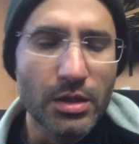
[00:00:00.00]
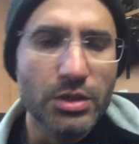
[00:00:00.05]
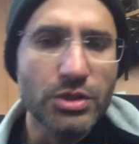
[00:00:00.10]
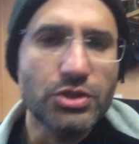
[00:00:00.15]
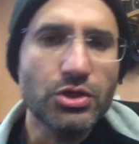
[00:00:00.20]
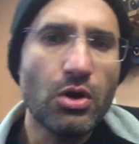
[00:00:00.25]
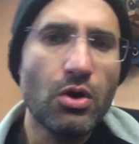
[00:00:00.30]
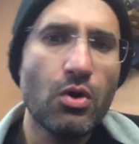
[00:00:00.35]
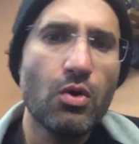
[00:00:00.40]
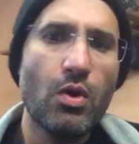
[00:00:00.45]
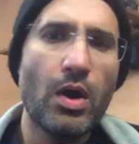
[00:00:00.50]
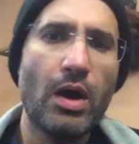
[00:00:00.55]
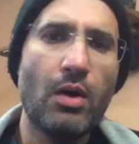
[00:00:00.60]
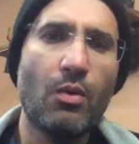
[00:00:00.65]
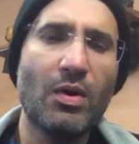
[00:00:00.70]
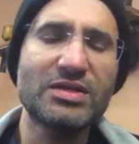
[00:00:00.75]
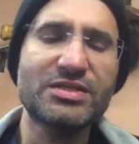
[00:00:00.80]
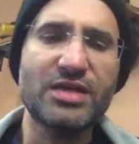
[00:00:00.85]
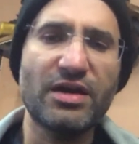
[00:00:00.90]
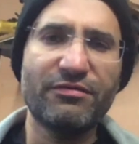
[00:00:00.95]
So
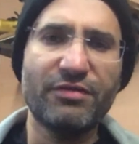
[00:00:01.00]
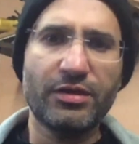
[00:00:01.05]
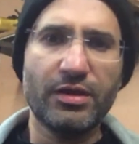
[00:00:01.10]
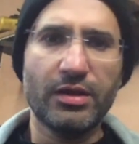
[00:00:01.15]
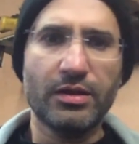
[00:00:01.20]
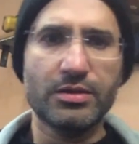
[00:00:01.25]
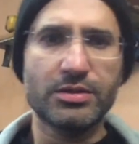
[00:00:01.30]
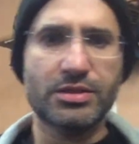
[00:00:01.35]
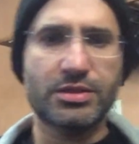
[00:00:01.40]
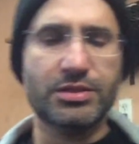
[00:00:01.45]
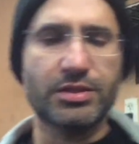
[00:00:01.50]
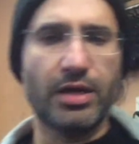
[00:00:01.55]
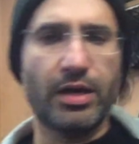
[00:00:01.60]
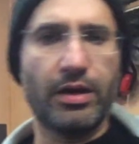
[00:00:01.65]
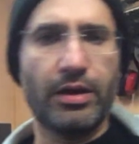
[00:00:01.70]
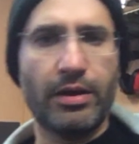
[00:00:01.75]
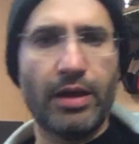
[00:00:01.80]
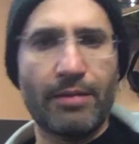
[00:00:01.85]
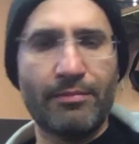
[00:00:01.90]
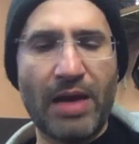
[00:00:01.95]
once everything's
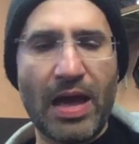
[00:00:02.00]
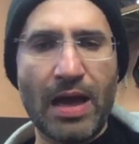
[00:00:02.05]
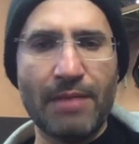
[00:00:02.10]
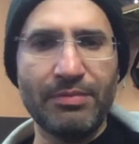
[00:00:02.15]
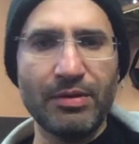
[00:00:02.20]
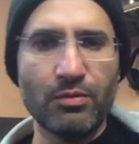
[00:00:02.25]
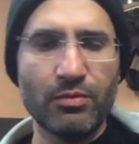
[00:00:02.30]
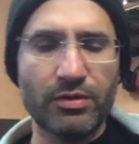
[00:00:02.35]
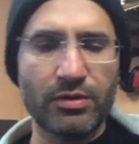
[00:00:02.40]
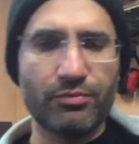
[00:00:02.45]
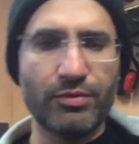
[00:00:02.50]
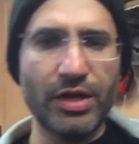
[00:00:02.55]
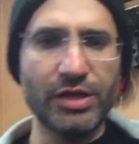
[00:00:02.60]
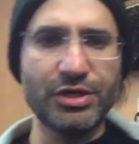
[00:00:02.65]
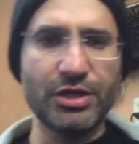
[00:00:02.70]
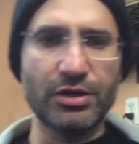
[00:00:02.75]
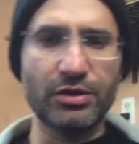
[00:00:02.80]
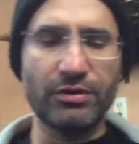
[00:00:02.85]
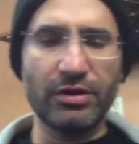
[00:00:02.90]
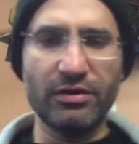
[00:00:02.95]
I'm happy with the
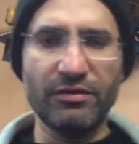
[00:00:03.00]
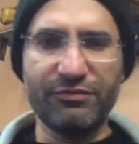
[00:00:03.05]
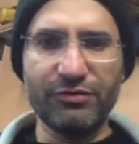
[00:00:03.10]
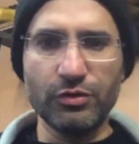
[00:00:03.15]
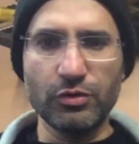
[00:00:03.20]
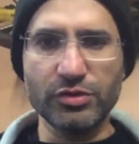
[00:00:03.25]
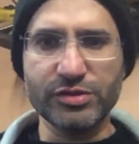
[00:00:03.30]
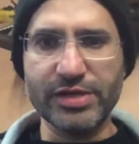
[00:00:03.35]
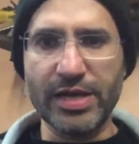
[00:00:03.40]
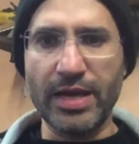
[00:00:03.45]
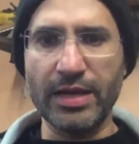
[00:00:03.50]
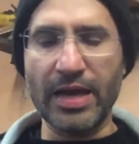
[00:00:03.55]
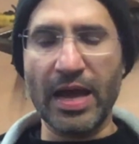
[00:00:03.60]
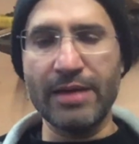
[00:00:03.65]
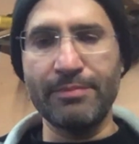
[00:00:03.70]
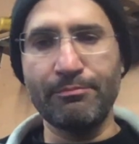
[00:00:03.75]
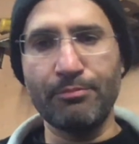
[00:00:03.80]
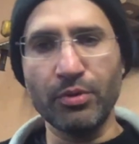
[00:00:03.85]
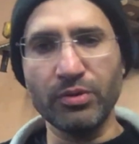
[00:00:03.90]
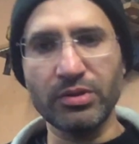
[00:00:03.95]
radiator and the fuel tank,
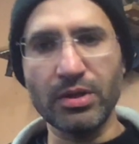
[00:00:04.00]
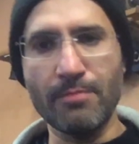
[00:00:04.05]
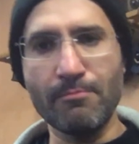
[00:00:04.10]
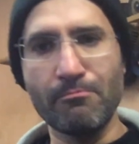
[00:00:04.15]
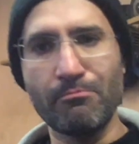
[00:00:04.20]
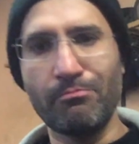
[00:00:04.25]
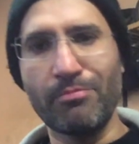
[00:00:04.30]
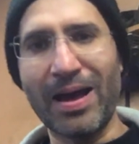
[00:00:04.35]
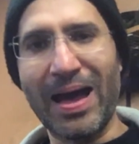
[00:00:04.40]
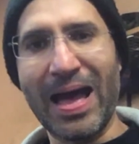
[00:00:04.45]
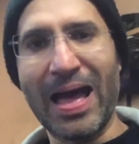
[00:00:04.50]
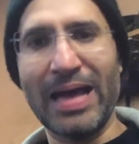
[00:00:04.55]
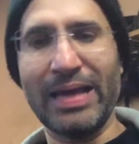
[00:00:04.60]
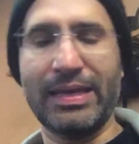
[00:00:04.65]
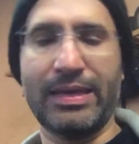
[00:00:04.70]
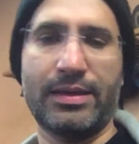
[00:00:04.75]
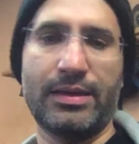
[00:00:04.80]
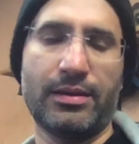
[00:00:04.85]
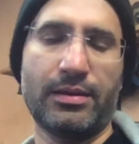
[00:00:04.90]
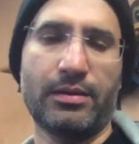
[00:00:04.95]
I put them
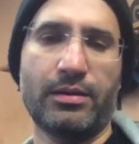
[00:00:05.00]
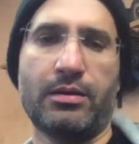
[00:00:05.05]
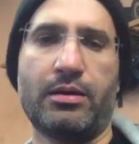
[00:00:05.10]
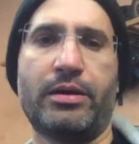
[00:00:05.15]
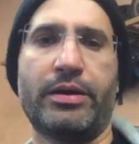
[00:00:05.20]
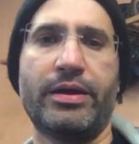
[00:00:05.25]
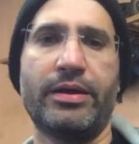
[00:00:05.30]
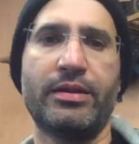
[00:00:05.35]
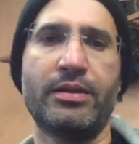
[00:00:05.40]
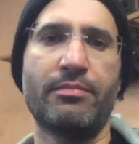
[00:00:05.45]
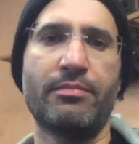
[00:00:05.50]
back in